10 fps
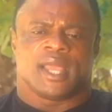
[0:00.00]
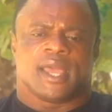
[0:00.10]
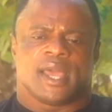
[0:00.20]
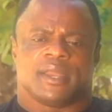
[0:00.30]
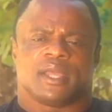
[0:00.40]

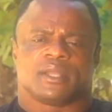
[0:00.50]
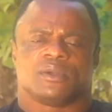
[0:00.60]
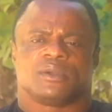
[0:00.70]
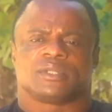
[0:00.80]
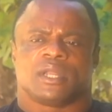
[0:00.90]
And that
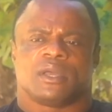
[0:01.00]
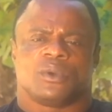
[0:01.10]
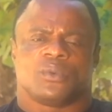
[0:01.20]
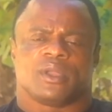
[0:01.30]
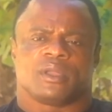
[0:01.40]
goes a long
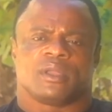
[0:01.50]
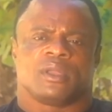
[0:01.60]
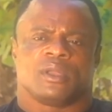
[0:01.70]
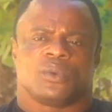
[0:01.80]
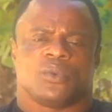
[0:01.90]
way
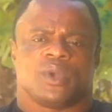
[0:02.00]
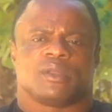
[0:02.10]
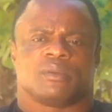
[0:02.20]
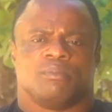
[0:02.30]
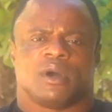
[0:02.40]
with
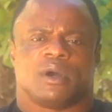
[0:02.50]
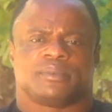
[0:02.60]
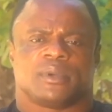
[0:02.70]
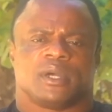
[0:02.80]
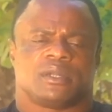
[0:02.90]
Bob
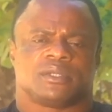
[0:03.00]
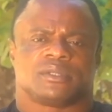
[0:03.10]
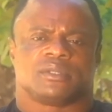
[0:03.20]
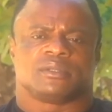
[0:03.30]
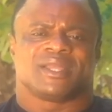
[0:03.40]

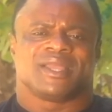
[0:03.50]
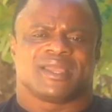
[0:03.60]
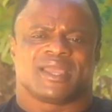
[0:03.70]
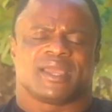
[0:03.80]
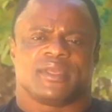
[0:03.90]
also
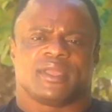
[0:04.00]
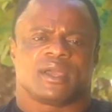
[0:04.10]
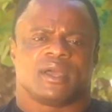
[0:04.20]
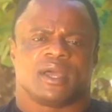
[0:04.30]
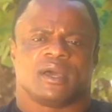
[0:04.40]
getting
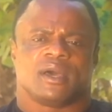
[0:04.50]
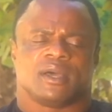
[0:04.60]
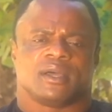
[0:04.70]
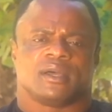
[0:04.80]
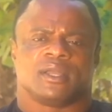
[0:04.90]

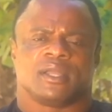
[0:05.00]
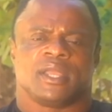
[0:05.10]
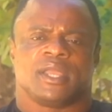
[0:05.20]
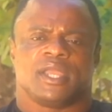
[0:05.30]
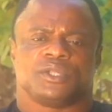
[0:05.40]

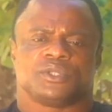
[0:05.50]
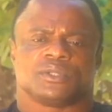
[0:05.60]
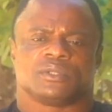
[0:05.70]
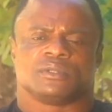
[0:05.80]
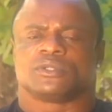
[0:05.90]

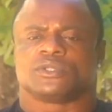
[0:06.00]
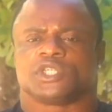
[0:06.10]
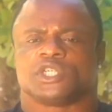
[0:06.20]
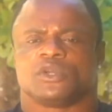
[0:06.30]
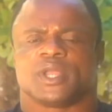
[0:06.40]
into to
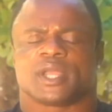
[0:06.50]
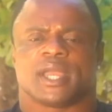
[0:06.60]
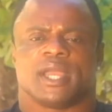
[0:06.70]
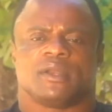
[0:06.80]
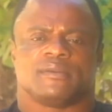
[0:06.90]
show me
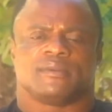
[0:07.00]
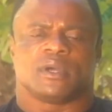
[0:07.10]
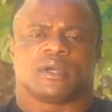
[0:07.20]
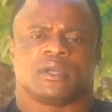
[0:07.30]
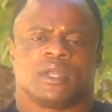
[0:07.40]
kind
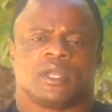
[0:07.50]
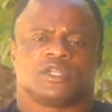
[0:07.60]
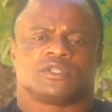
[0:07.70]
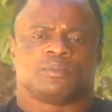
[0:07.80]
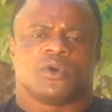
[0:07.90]
of
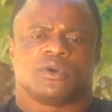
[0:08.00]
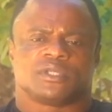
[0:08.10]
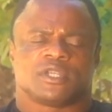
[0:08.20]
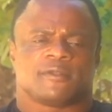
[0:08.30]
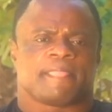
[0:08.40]

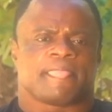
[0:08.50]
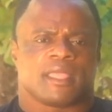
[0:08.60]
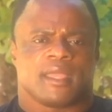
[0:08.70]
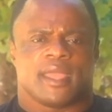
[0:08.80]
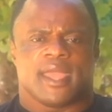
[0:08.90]
posing.
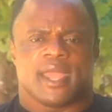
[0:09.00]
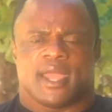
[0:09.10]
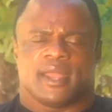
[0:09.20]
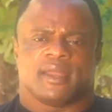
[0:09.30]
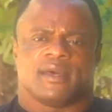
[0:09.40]

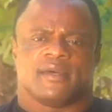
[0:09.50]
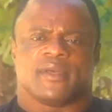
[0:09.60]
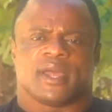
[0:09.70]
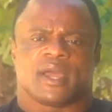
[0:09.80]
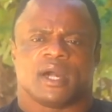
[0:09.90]
And
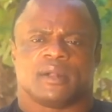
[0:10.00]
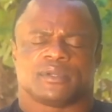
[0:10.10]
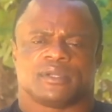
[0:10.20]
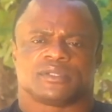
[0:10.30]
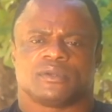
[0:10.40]
that helped
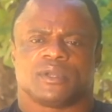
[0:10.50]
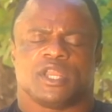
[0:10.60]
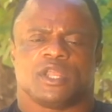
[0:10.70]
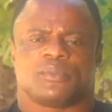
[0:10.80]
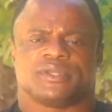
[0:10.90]
also in
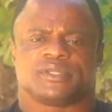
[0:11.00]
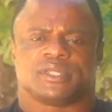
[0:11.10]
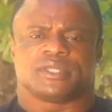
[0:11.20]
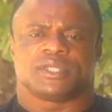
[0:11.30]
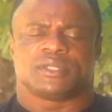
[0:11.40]
the
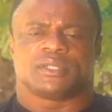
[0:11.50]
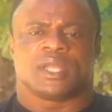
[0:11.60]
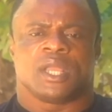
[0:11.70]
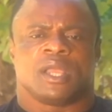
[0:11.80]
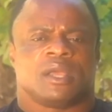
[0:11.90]
presentation.
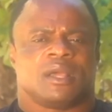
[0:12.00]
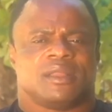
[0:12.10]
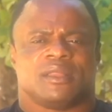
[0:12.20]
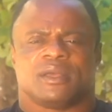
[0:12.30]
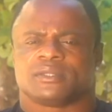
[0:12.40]

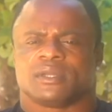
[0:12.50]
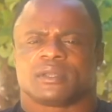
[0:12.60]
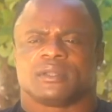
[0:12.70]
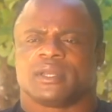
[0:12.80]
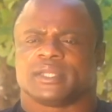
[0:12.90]
Not
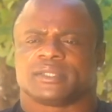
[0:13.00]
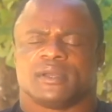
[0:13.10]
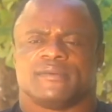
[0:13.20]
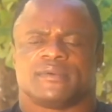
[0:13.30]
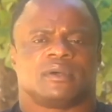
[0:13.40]
talking less
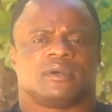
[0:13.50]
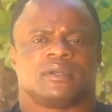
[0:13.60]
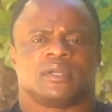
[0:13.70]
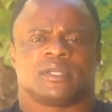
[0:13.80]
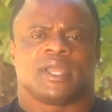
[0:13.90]
of
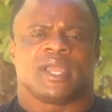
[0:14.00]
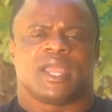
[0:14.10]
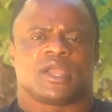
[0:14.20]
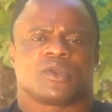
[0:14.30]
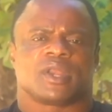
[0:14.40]

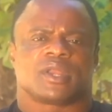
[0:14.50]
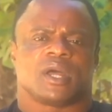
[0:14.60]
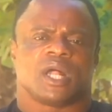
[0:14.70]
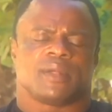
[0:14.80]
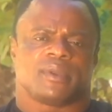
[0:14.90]
a great
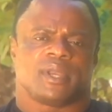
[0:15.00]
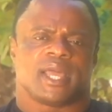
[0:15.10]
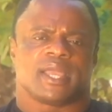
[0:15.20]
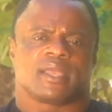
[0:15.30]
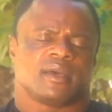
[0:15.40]
help like